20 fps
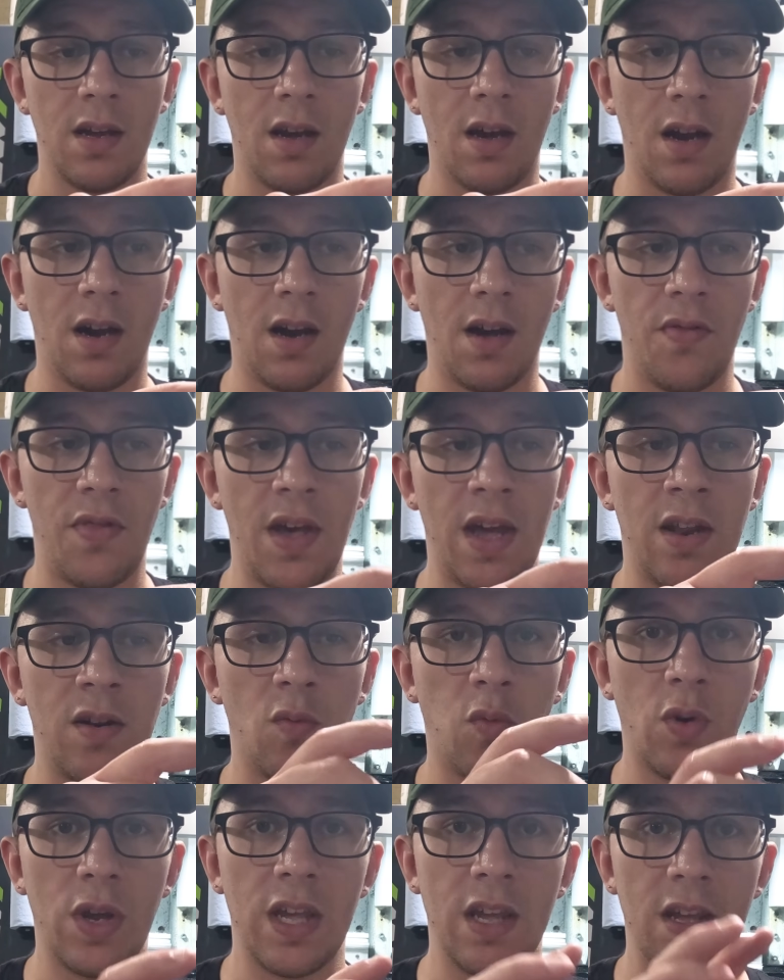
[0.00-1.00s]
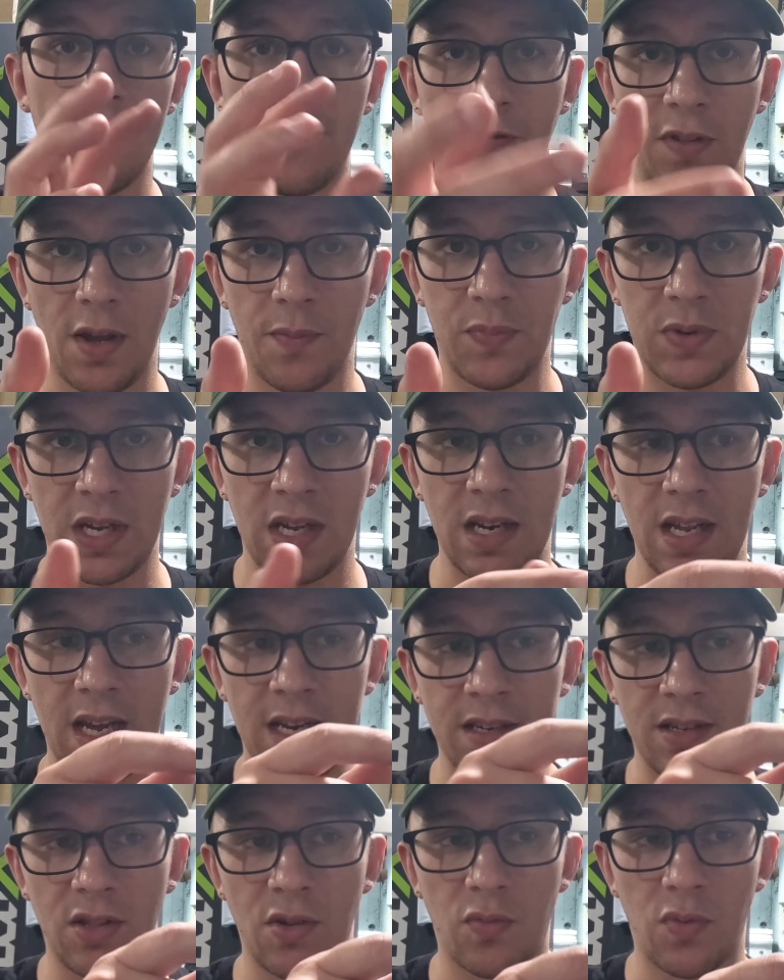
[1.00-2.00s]
uh, then we flipped it
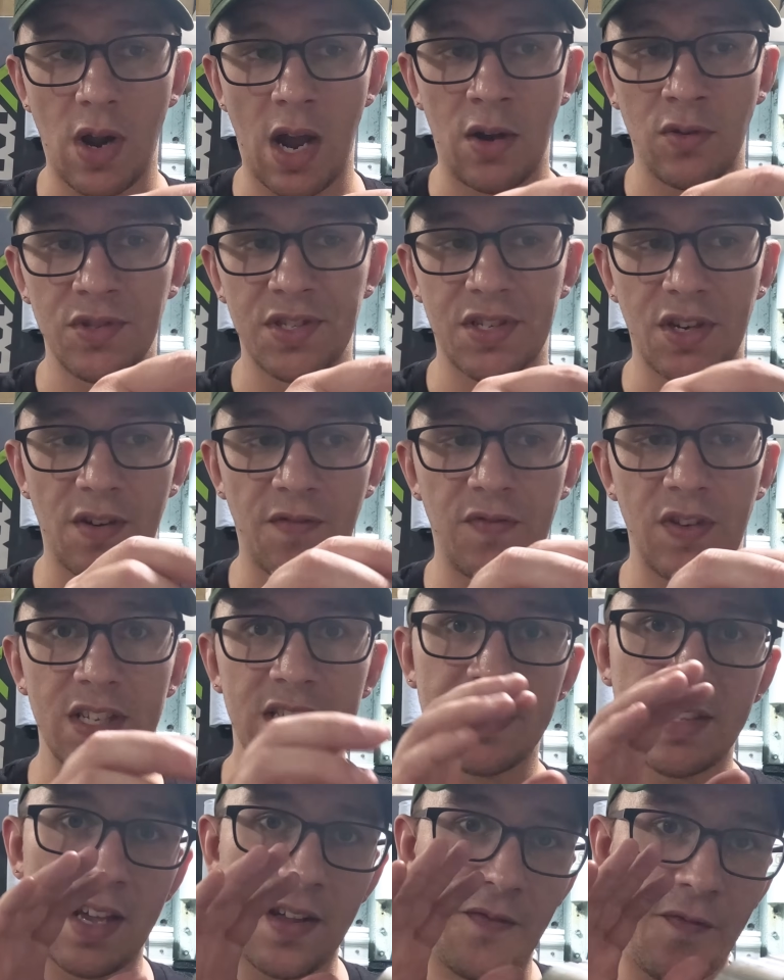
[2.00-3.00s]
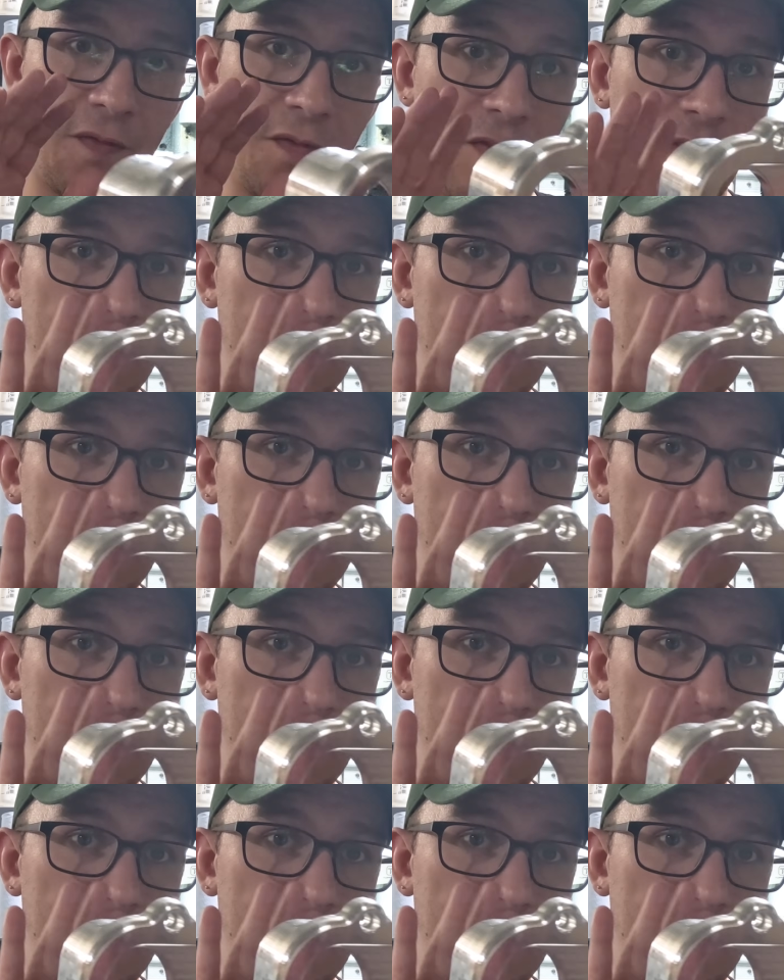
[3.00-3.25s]
into the round surface that